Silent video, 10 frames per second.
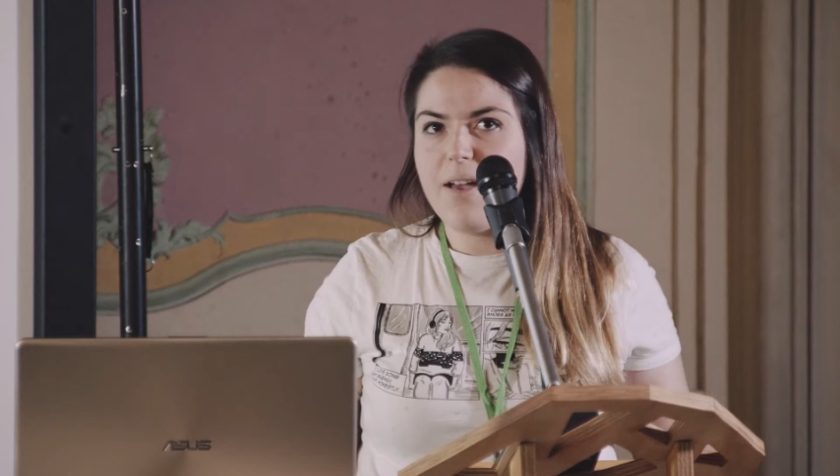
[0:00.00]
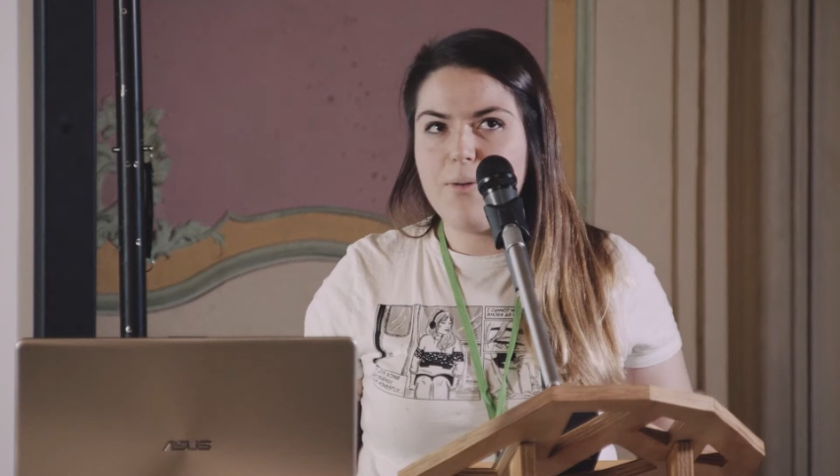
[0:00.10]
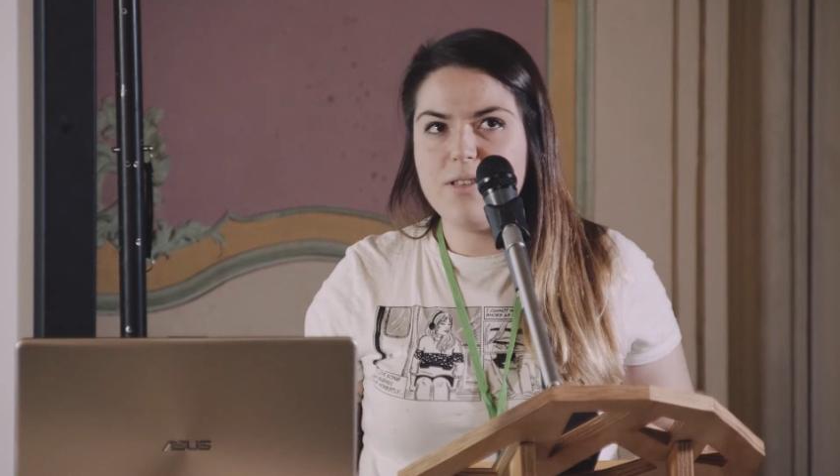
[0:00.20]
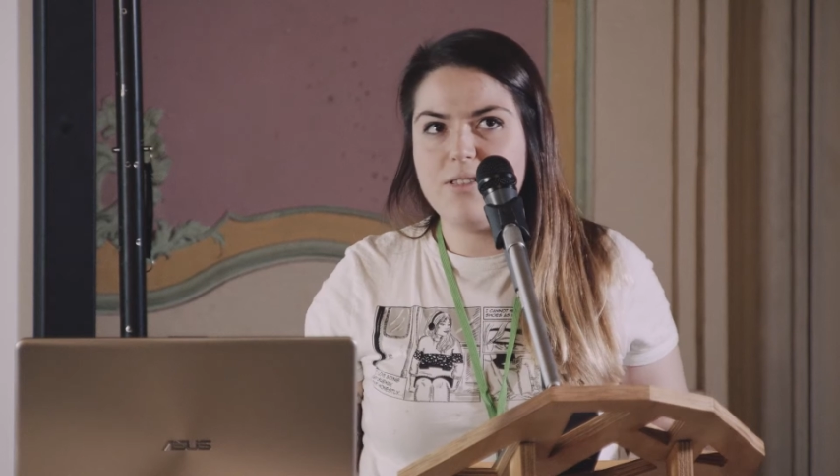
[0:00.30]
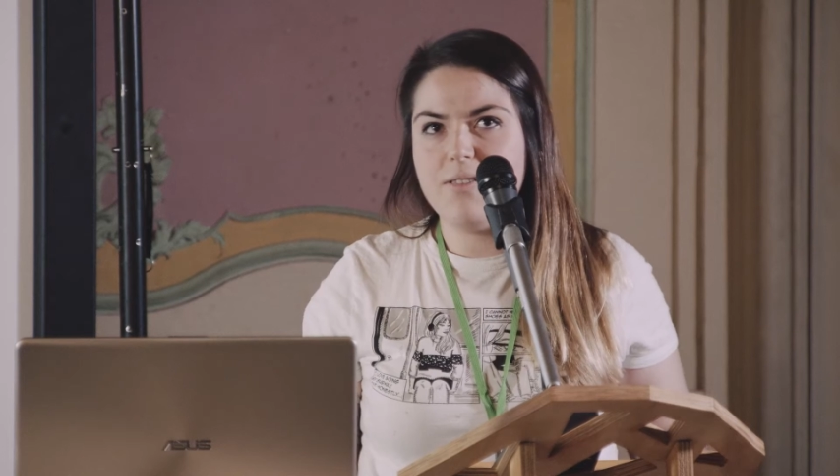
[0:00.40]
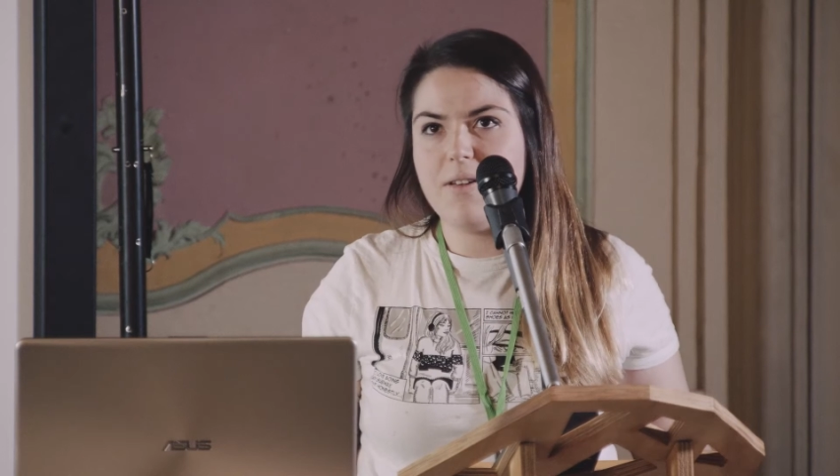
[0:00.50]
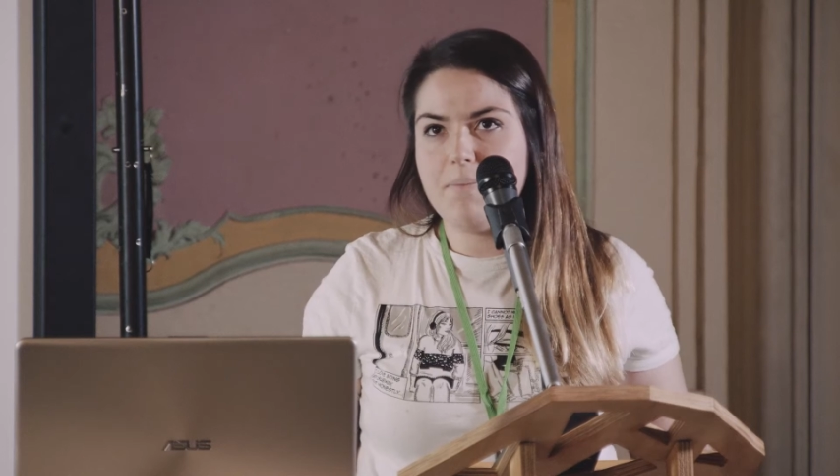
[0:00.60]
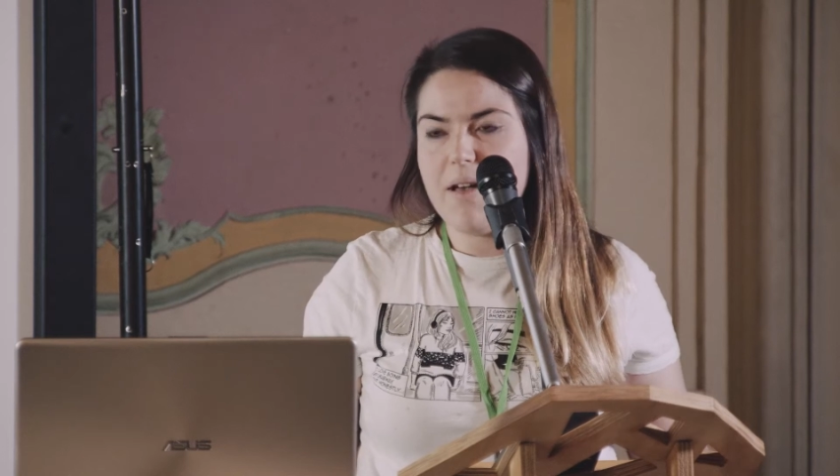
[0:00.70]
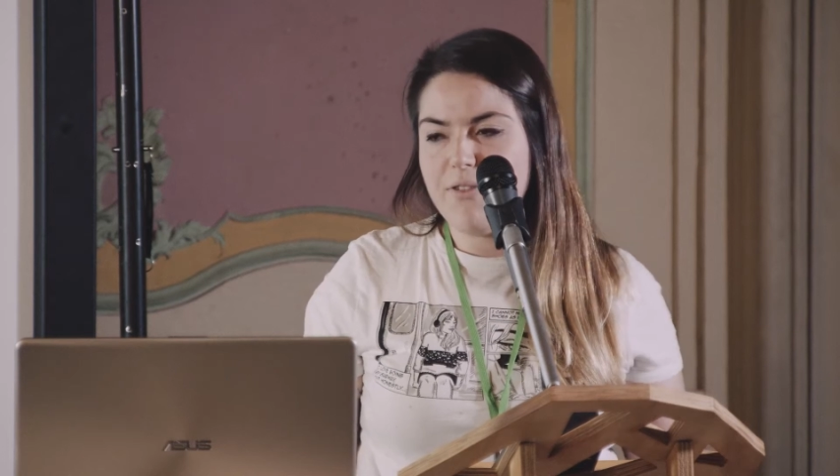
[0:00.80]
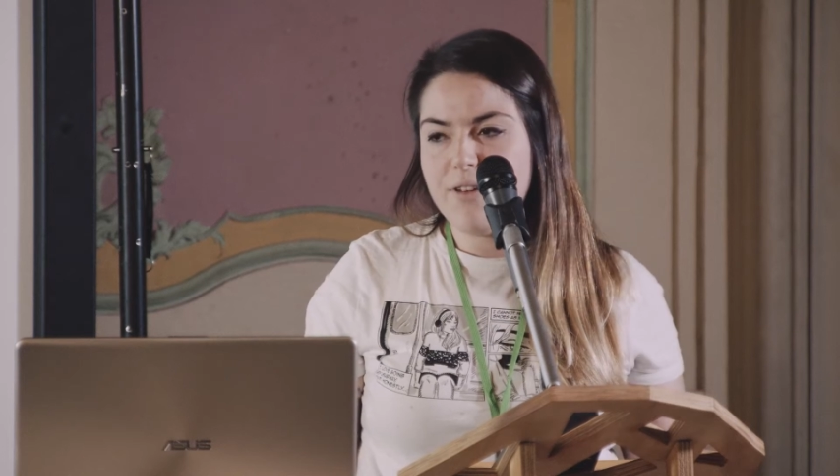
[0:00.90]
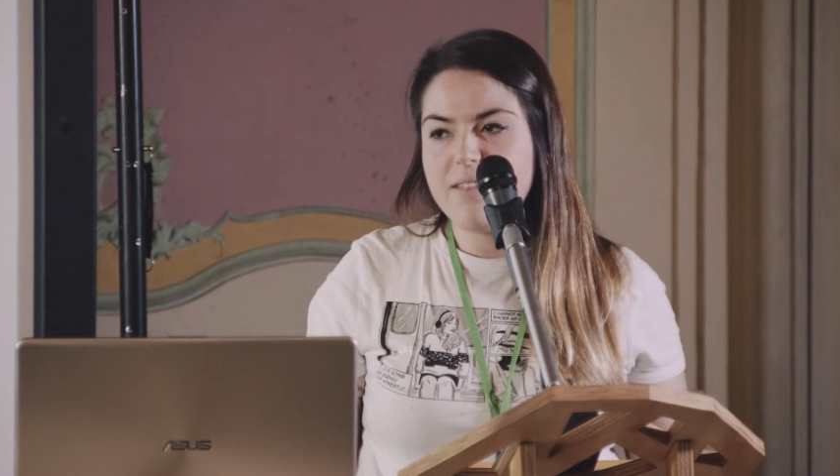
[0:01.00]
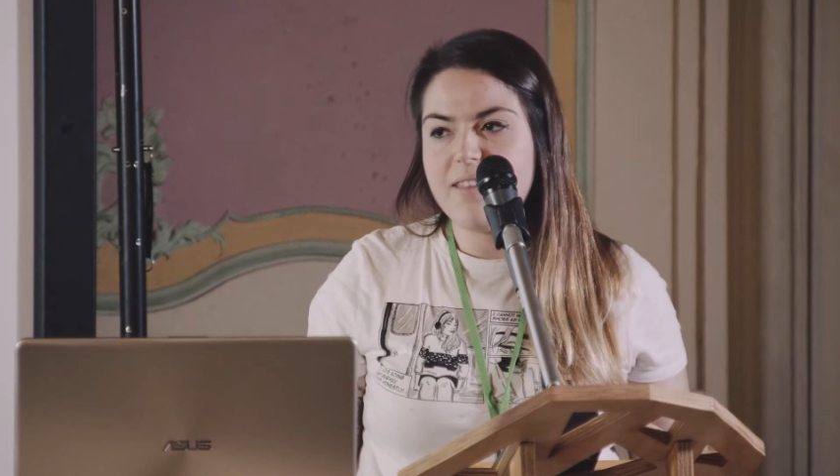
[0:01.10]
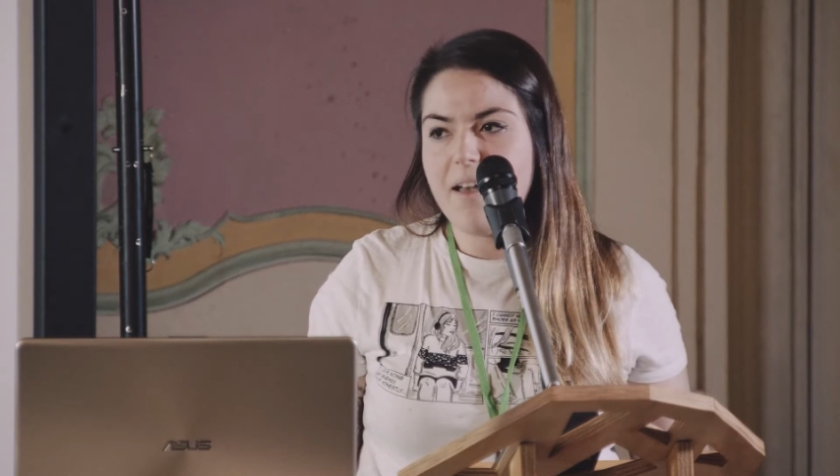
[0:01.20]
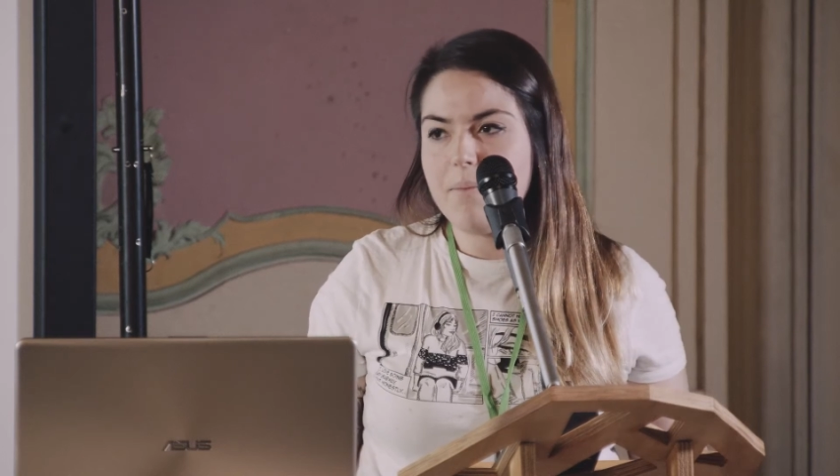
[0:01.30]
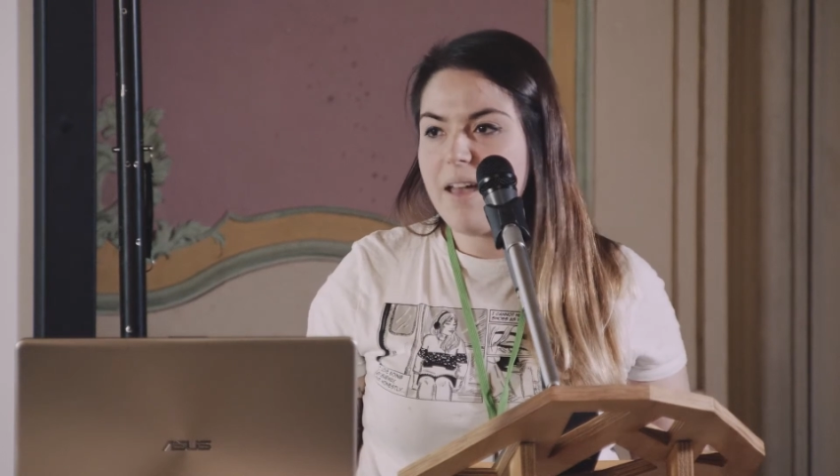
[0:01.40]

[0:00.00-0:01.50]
I want to do in my free time.